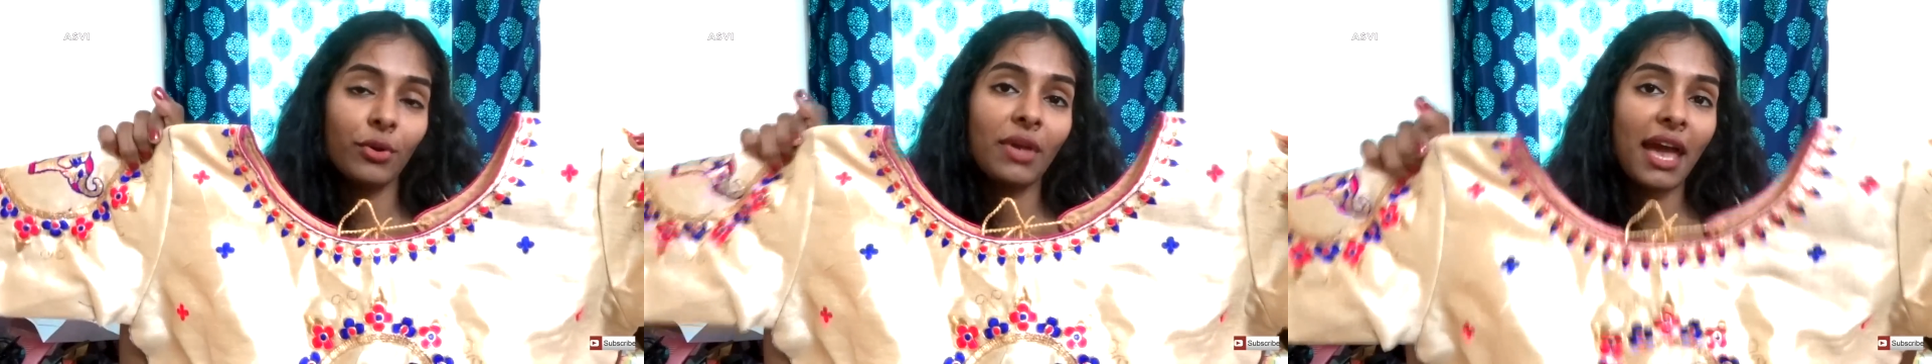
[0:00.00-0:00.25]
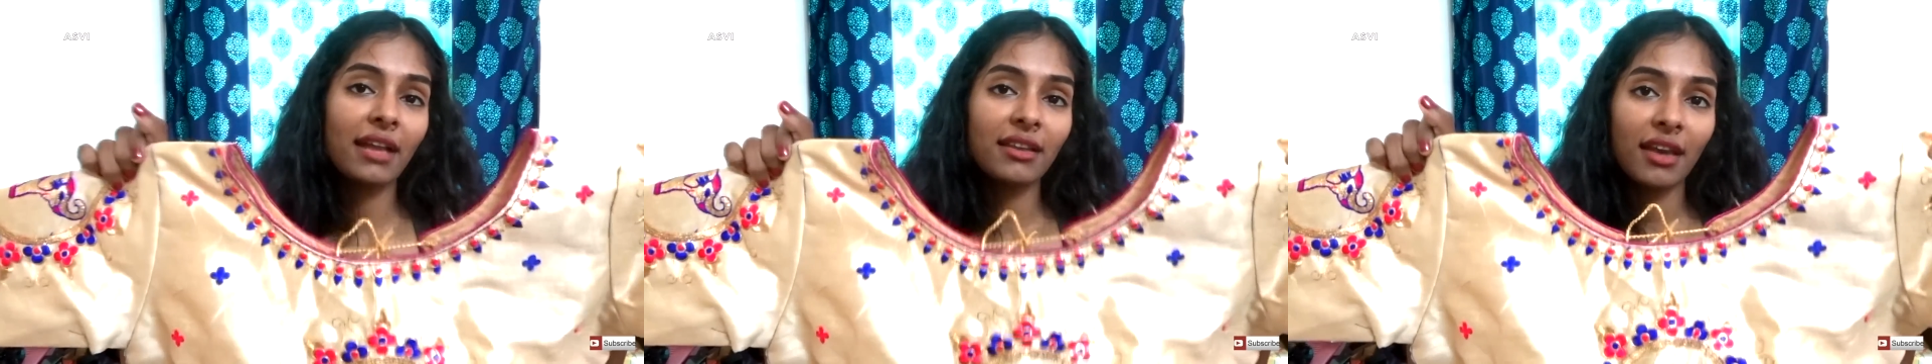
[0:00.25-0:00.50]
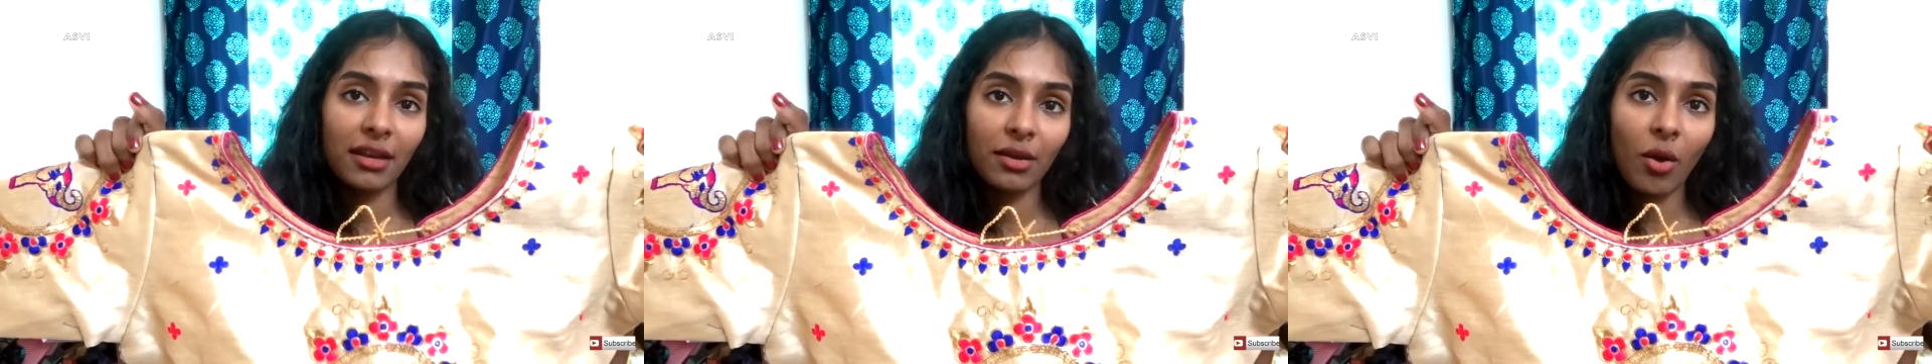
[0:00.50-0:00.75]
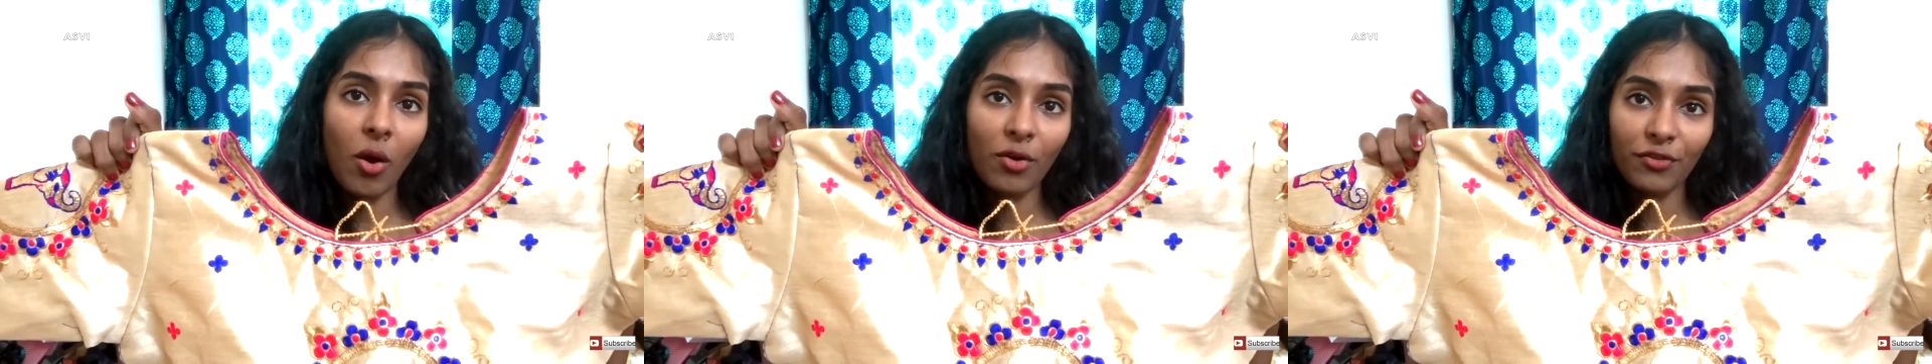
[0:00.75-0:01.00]
If you can get
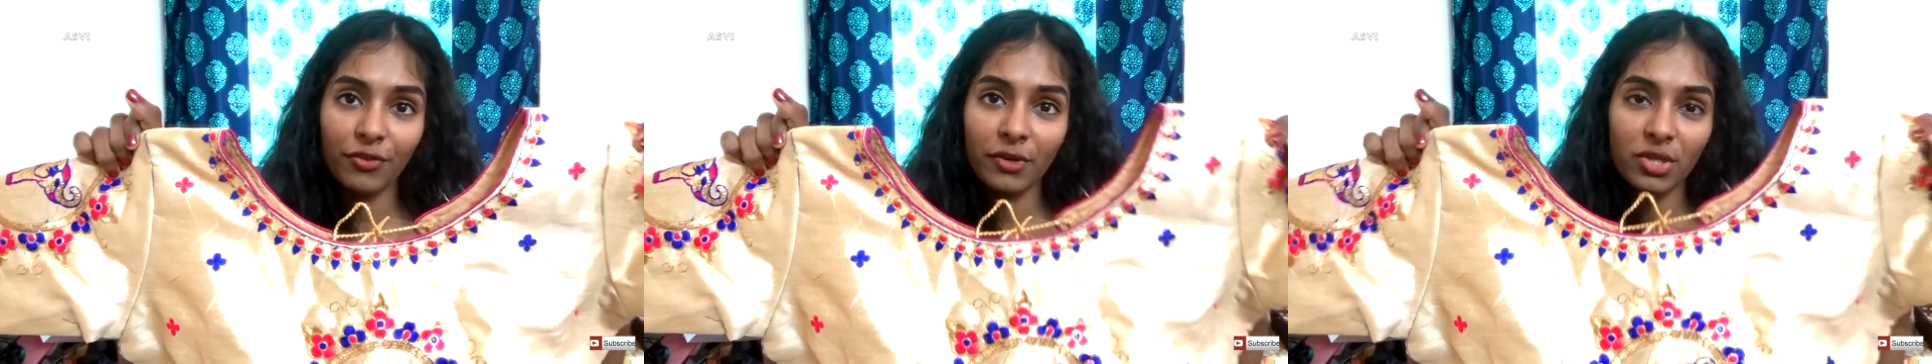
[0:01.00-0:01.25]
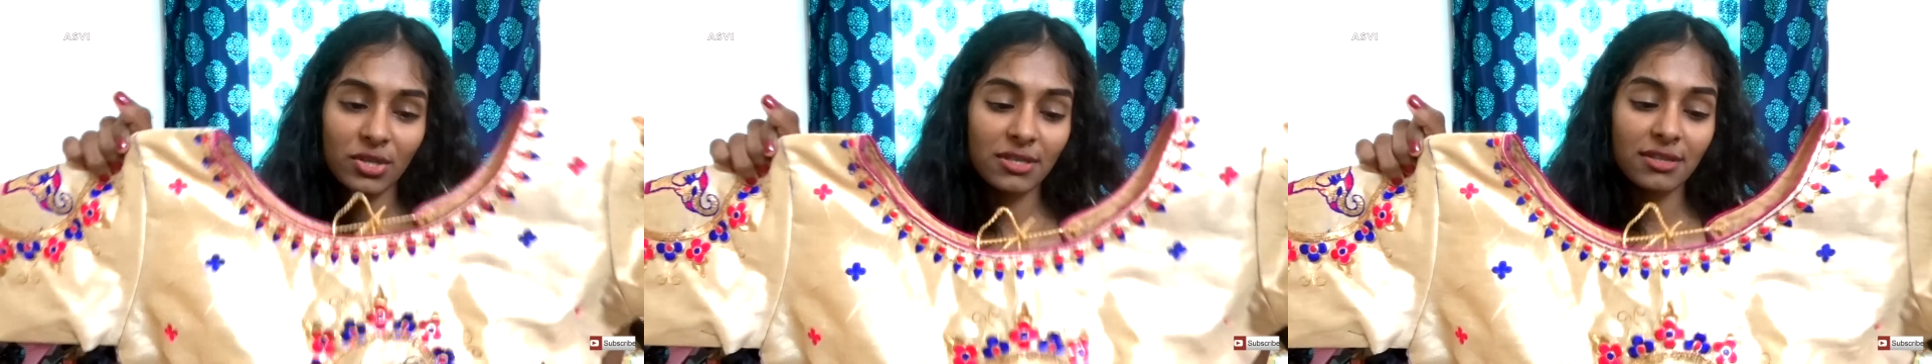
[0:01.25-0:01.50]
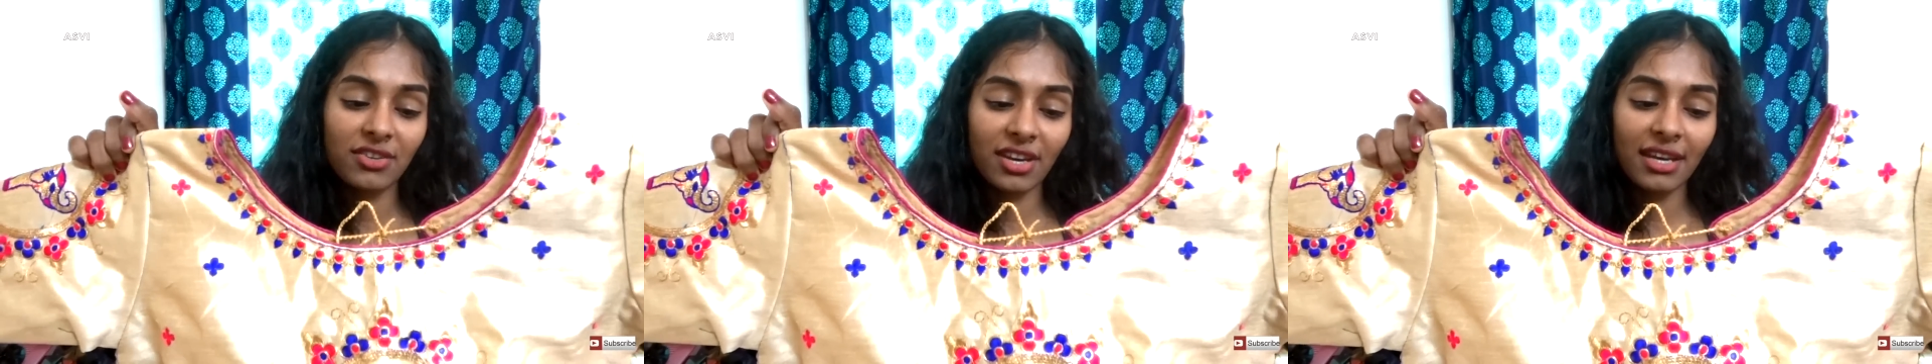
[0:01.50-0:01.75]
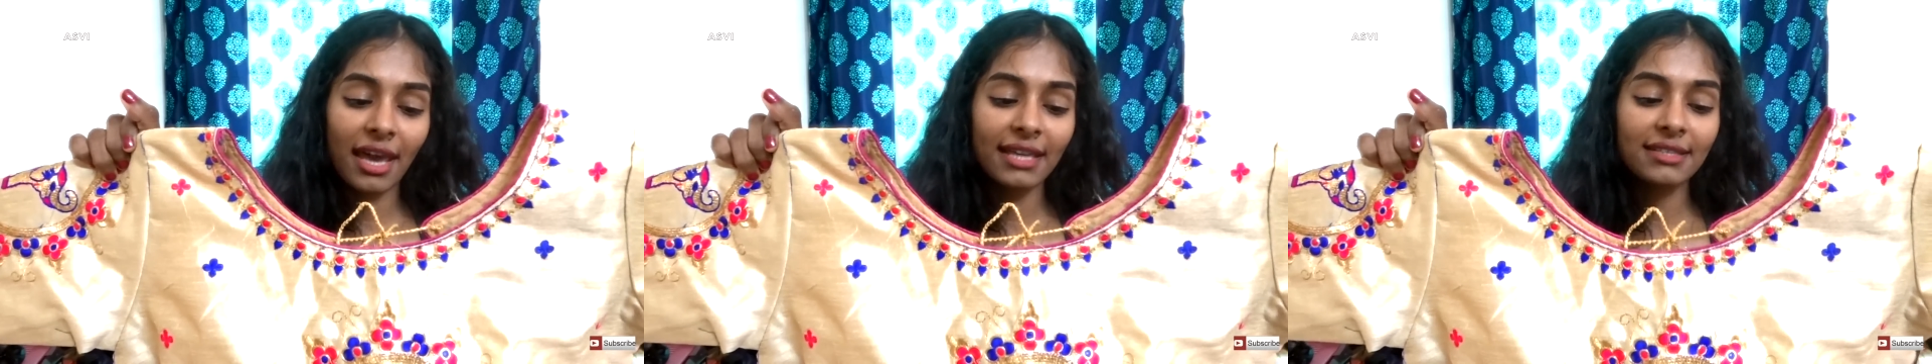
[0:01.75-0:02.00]
it on for just
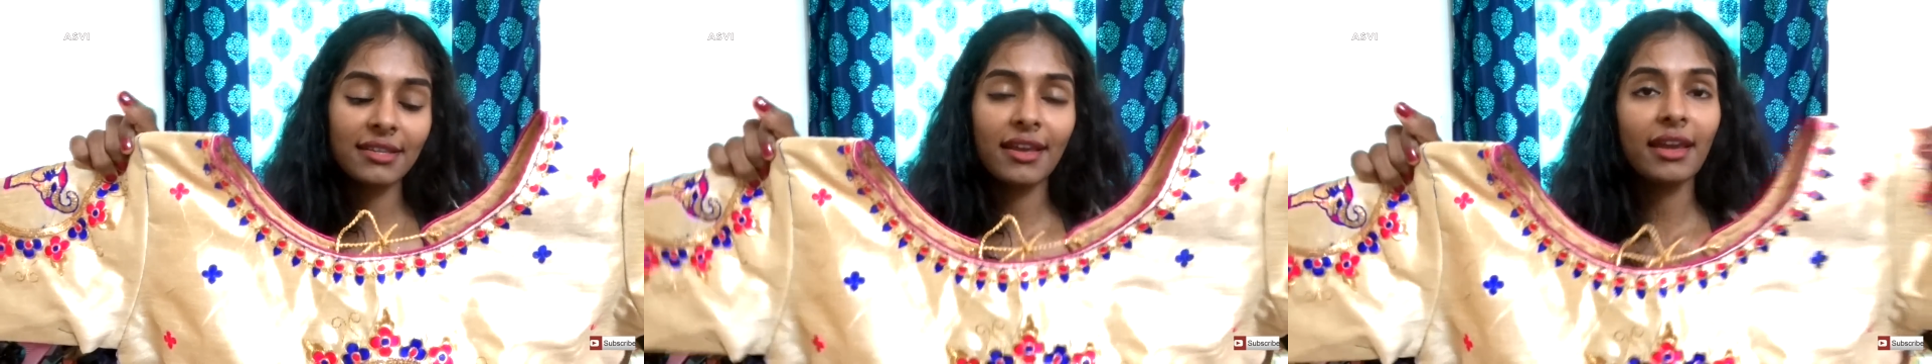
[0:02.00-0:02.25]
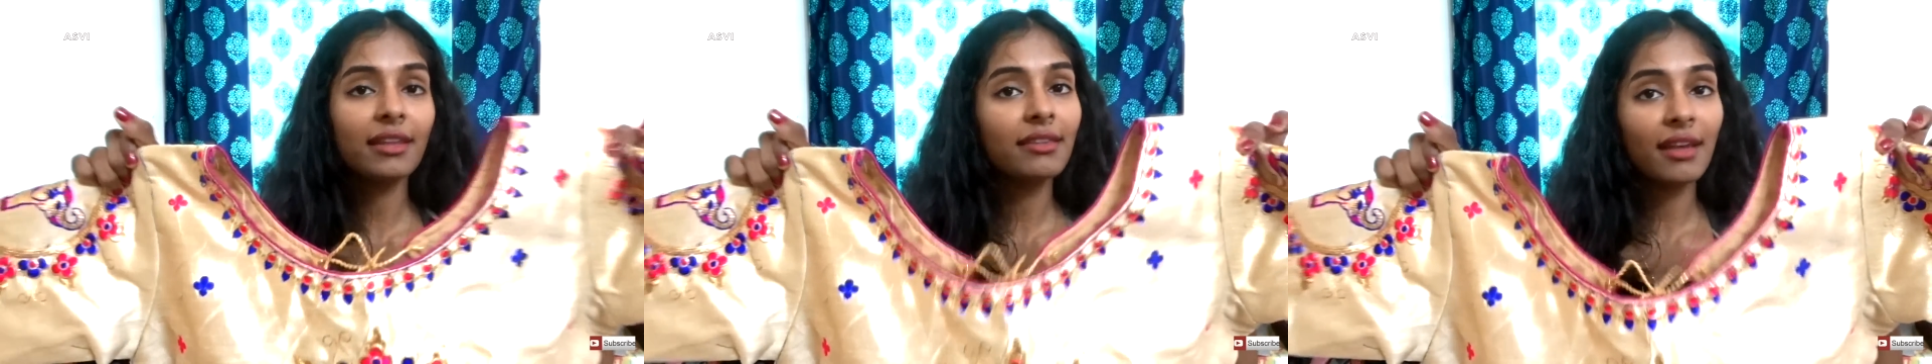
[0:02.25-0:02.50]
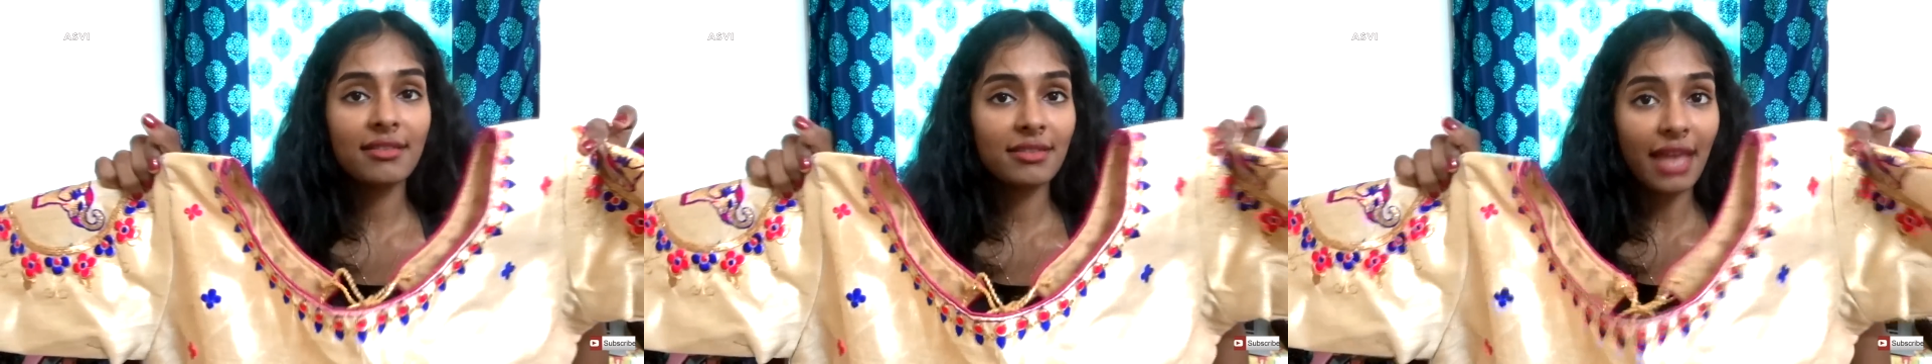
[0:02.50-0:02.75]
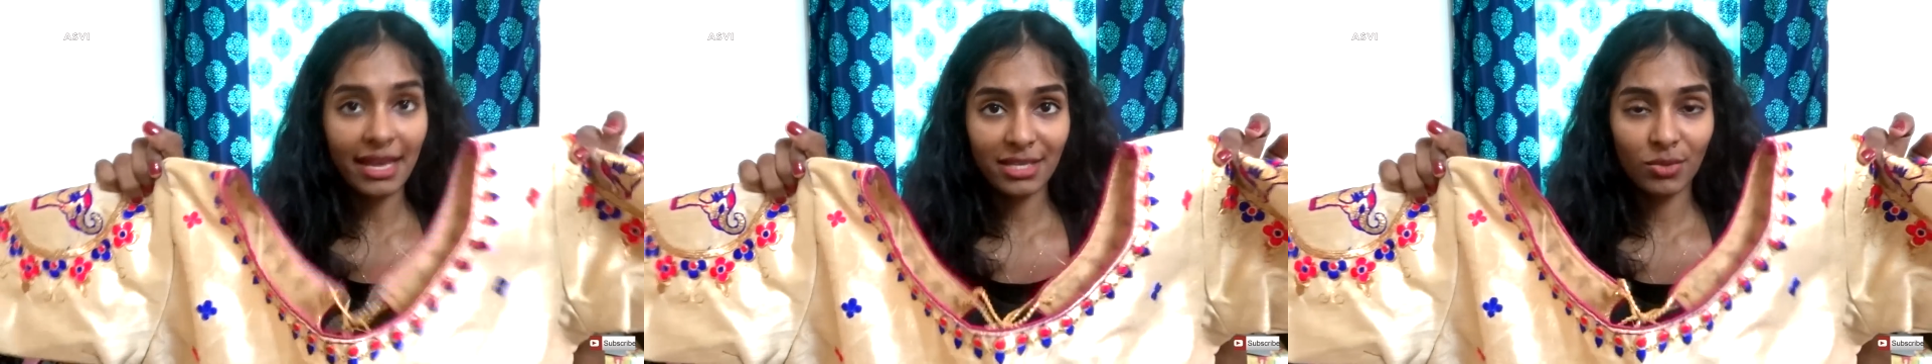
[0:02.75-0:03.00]
$3.99, then
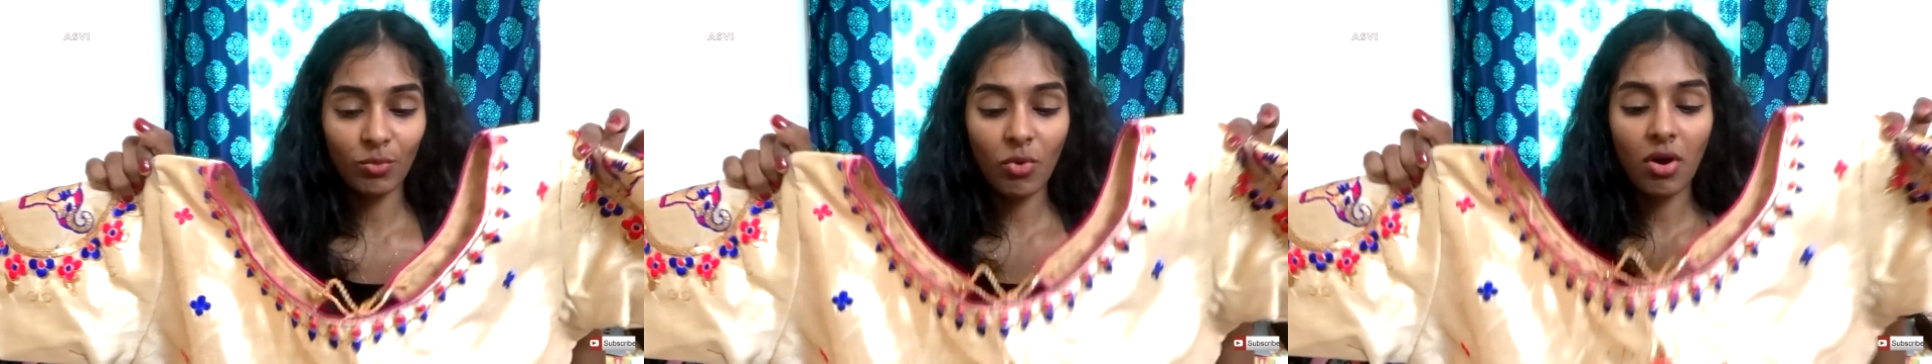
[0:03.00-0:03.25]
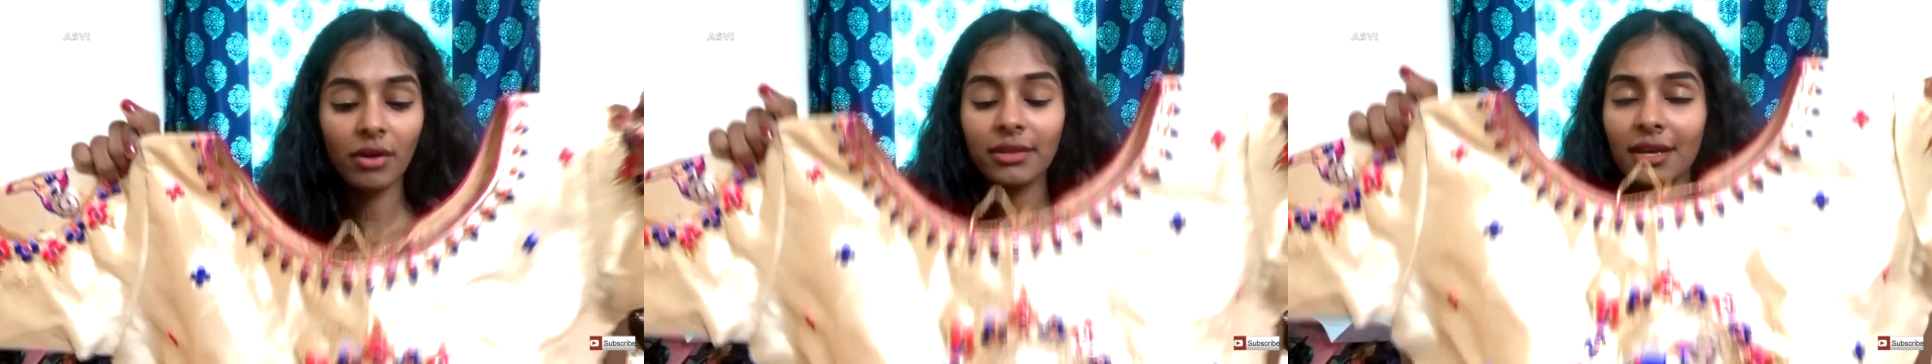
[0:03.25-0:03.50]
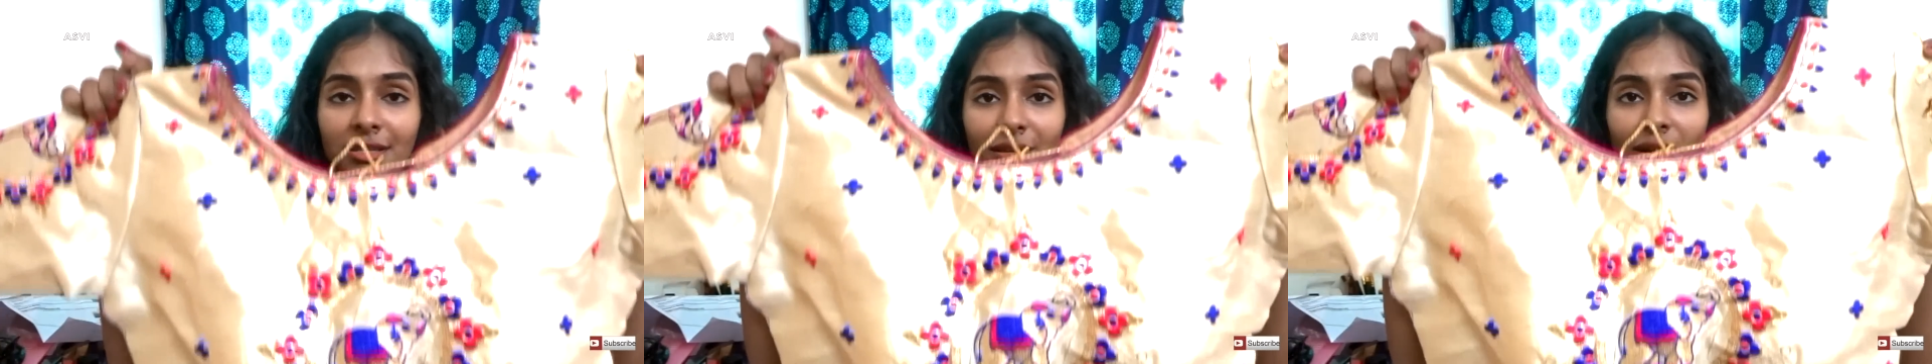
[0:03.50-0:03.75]
that's worth. It's